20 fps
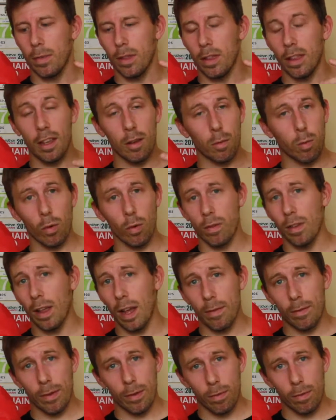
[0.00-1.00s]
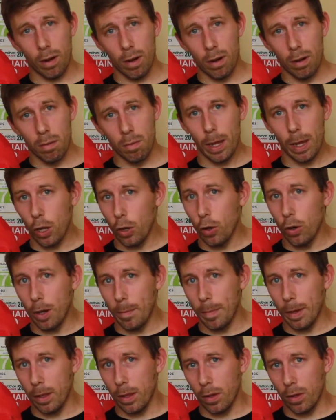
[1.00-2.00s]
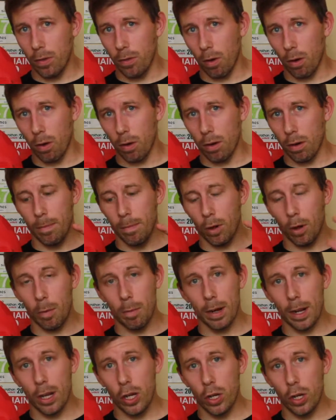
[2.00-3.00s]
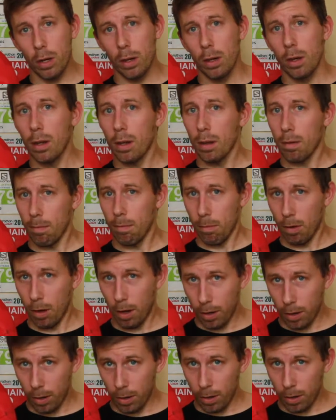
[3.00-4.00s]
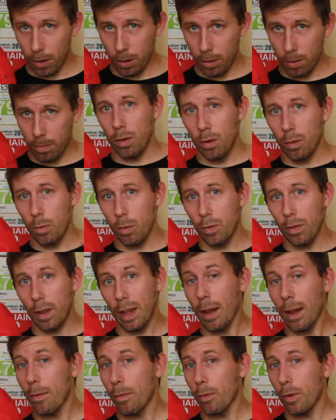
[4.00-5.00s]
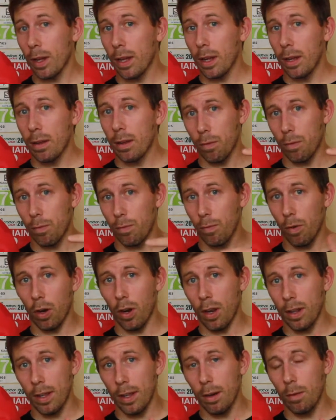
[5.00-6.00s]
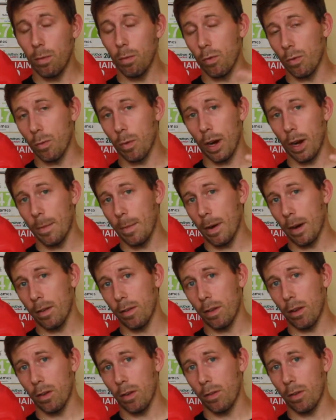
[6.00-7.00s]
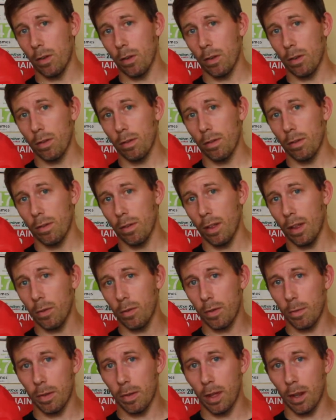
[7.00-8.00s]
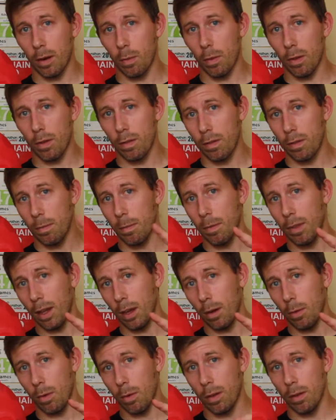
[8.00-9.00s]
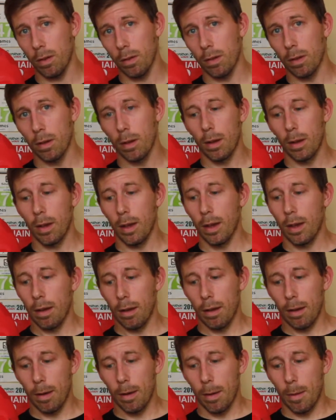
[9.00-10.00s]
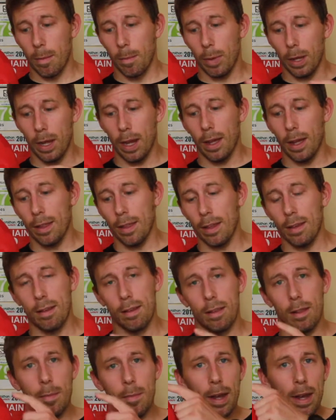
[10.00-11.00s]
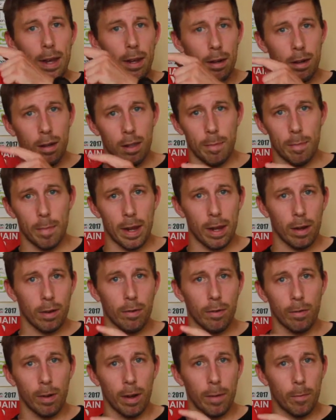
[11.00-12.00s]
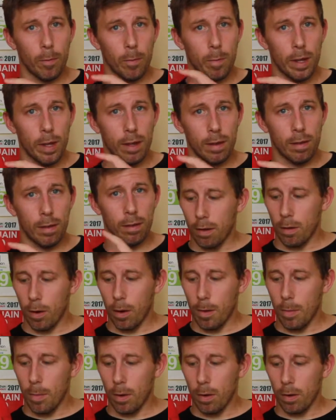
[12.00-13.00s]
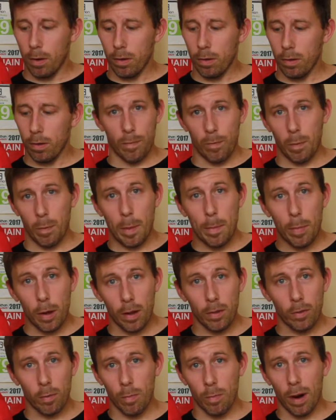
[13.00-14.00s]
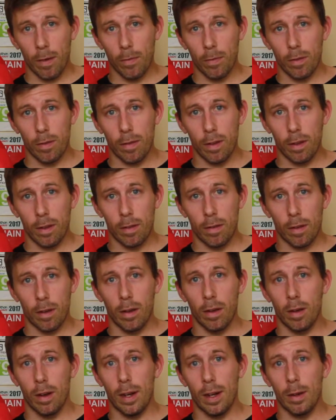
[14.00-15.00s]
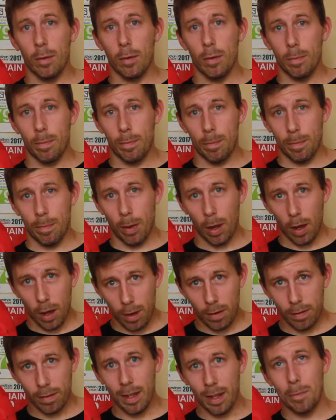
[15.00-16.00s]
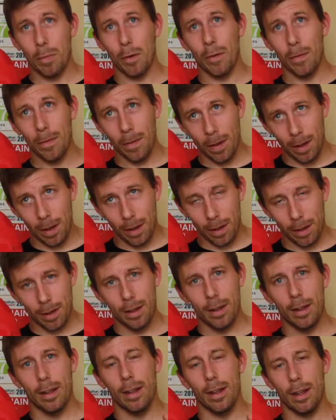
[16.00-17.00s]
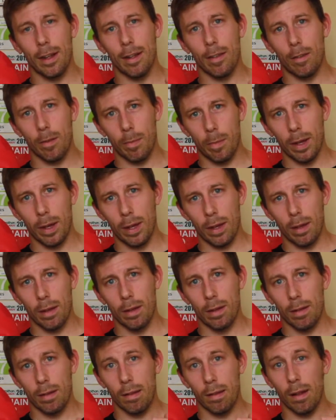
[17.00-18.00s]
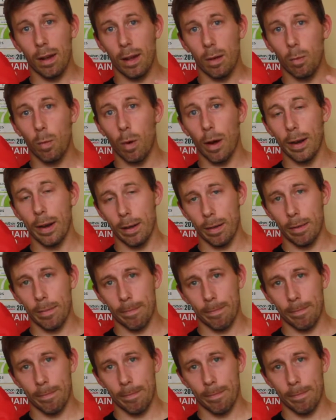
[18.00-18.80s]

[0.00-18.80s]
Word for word: This wasn't every run, could it be the sock combination? I don't know. We'll say every run I did was wearing a pair of snart socks, so there's some thinner ones, some thicker ones. But yeah, this is the main the main gripe for me is the toe box. For my personal preferences, I would personally prefer it to be slightly wider.